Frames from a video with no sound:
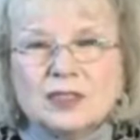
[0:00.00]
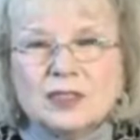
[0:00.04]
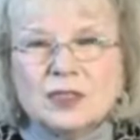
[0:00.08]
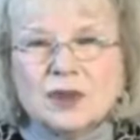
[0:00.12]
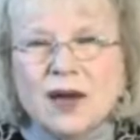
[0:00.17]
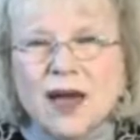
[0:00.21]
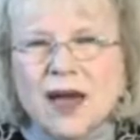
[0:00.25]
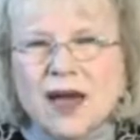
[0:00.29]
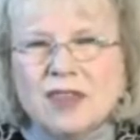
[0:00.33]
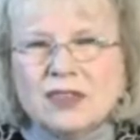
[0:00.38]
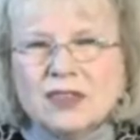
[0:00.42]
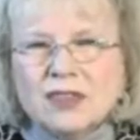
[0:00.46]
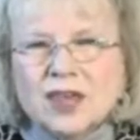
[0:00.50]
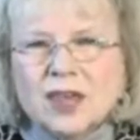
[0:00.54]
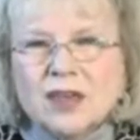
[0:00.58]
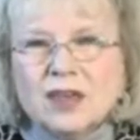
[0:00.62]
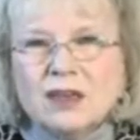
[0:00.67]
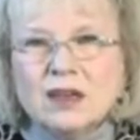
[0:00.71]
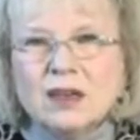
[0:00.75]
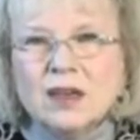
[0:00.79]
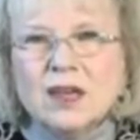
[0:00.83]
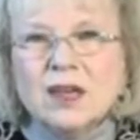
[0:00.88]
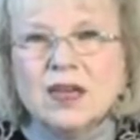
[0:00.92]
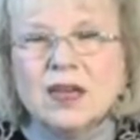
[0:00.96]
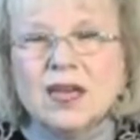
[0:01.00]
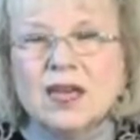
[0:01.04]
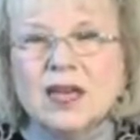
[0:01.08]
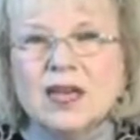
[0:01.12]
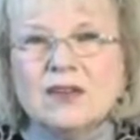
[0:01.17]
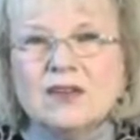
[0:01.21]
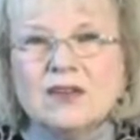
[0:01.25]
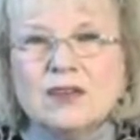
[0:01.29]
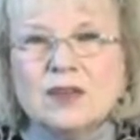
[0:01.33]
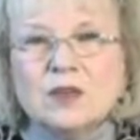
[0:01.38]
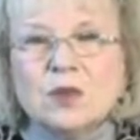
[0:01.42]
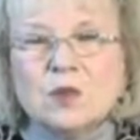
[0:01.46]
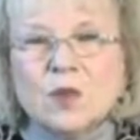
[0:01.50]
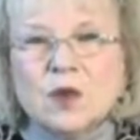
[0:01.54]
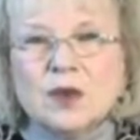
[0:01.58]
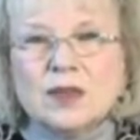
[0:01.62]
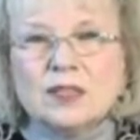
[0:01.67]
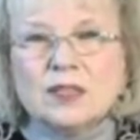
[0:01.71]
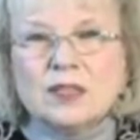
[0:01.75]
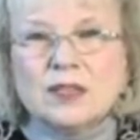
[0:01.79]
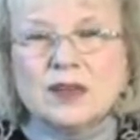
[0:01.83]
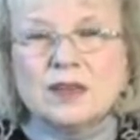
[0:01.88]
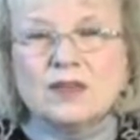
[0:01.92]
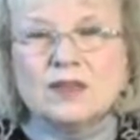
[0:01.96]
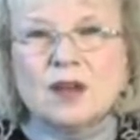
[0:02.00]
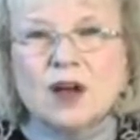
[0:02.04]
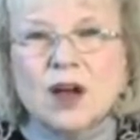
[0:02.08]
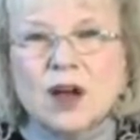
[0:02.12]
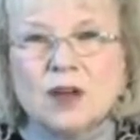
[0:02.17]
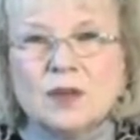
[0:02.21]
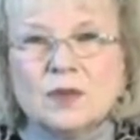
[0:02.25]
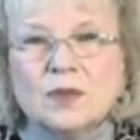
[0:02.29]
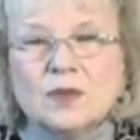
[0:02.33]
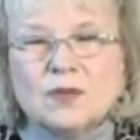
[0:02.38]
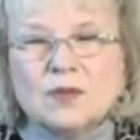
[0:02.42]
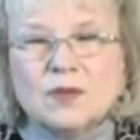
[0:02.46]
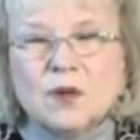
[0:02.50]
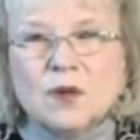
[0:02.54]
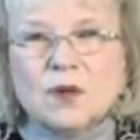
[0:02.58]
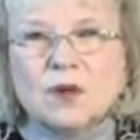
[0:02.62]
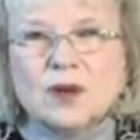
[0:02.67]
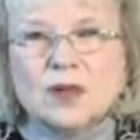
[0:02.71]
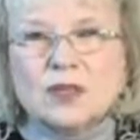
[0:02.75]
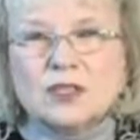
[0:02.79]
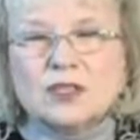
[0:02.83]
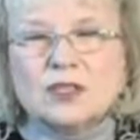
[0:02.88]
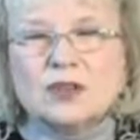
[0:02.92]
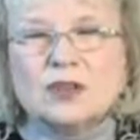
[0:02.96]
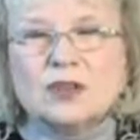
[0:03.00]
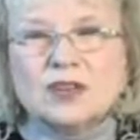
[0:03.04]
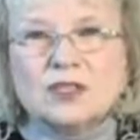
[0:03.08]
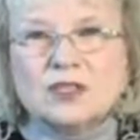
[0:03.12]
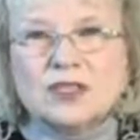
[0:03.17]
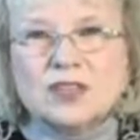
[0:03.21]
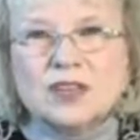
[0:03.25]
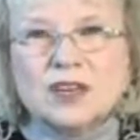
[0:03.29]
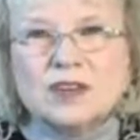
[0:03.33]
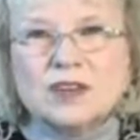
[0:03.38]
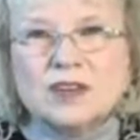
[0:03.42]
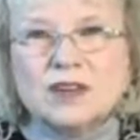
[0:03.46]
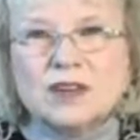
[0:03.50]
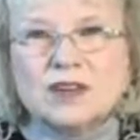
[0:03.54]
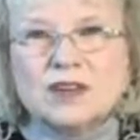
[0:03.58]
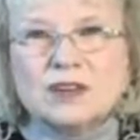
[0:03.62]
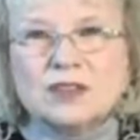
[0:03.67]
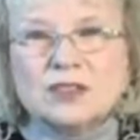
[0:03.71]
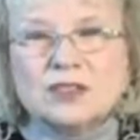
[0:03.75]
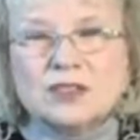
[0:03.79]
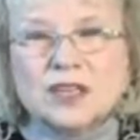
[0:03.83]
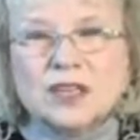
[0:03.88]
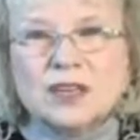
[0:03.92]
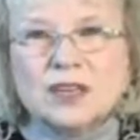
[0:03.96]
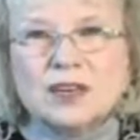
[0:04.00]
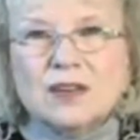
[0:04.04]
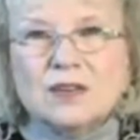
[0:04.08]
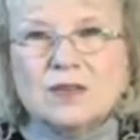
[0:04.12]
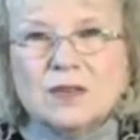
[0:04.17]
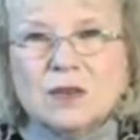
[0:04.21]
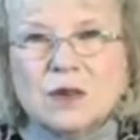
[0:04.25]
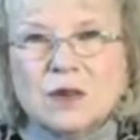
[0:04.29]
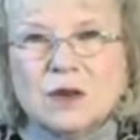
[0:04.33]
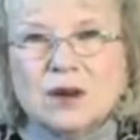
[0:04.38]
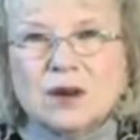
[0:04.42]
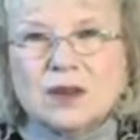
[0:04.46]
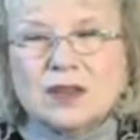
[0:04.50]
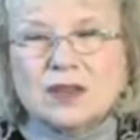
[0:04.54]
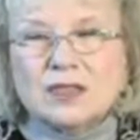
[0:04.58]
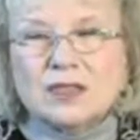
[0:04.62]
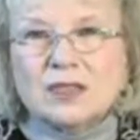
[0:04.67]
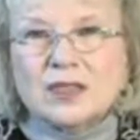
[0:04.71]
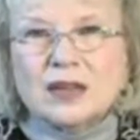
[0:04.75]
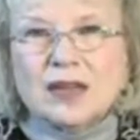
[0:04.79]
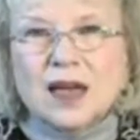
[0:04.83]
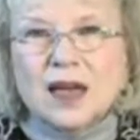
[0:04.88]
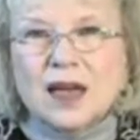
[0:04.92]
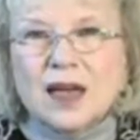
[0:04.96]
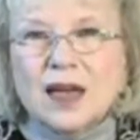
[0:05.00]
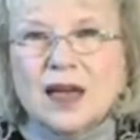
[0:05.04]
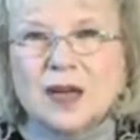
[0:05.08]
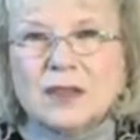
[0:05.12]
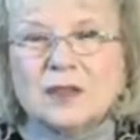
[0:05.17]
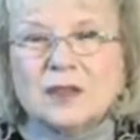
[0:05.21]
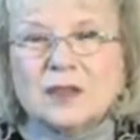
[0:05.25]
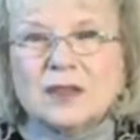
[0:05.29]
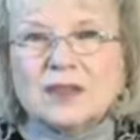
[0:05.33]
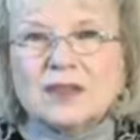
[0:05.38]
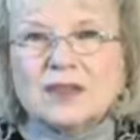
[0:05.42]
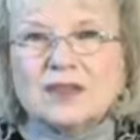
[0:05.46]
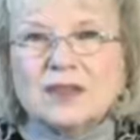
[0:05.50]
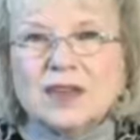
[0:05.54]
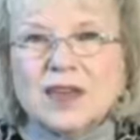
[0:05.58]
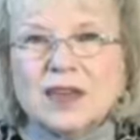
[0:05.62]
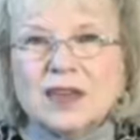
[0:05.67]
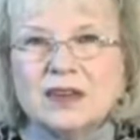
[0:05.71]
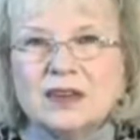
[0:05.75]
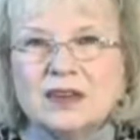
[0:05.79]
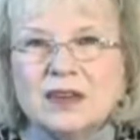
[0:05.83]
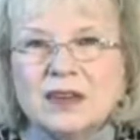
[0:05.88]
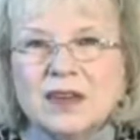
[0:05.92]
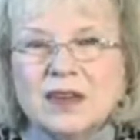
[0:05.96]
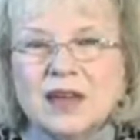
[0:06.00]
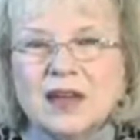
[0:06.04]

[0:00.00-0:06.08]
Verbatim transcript: So I think even the ones that have gone before us are still interceding for us. And I, I believe that.